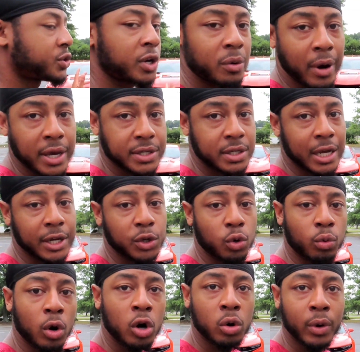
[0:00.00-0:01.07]
street racing, I
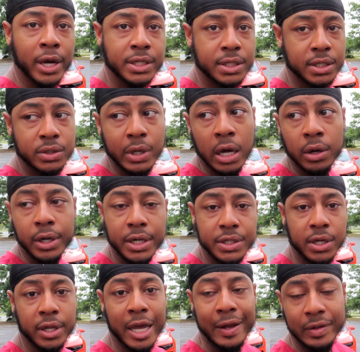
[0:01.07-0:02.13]
do roll races, so I don't
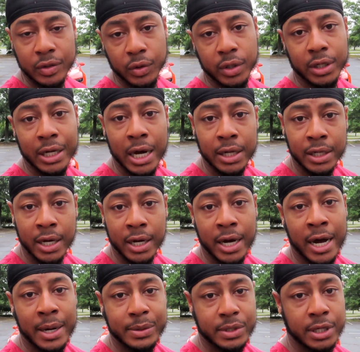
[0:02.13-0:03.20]
necessarily have to do the line lock
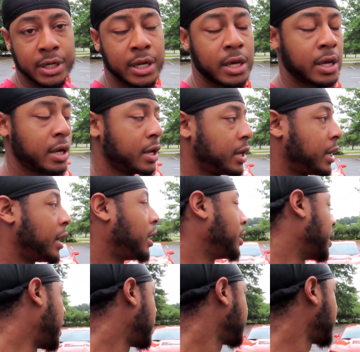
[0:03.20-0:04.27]
option.
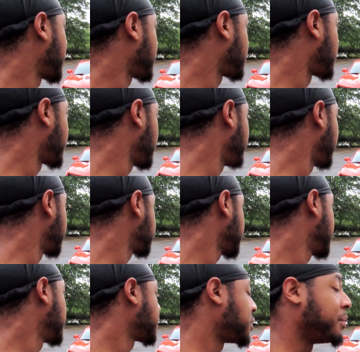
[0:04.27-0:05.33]
Line lock pretty much,
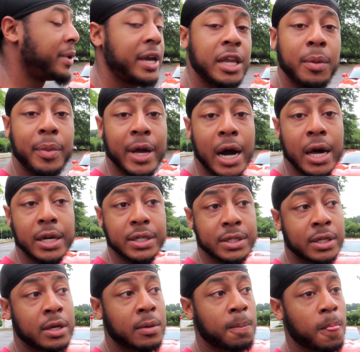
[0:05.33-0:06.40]
to me, to be
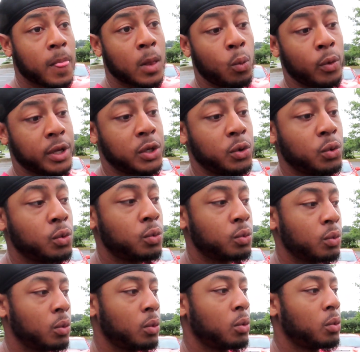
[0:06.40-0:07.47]
honest, when you
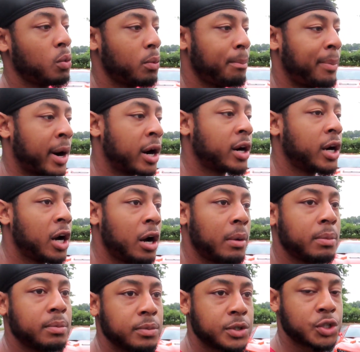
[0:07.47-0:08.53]
burn
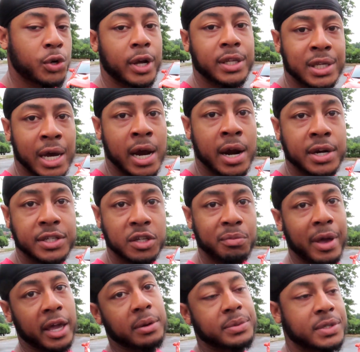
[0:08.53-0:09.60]
up street tires, you
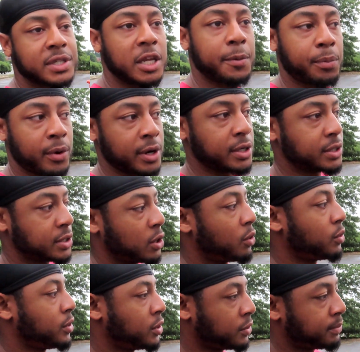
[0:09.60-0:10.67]
make them slippery.
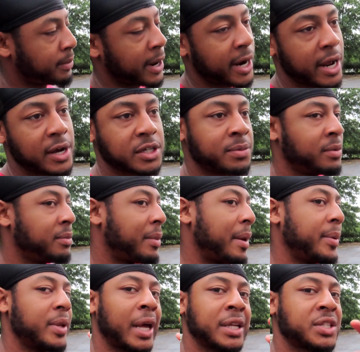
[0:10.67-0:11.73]
So your burnout should be
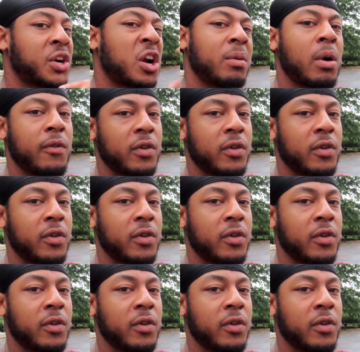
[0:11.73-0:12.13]
maybe like turn them